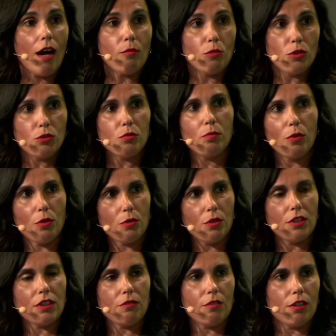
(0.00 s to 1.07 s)
working on
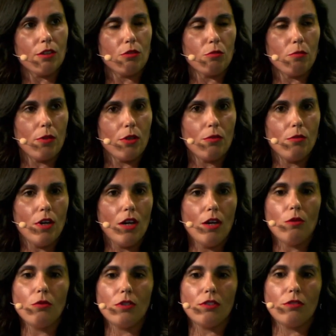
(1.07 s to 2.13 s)

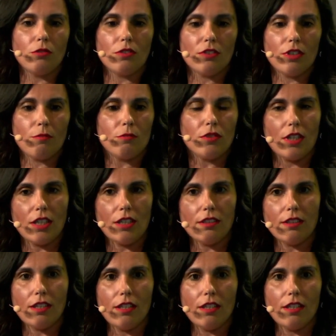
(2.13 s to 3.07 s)
certification standardization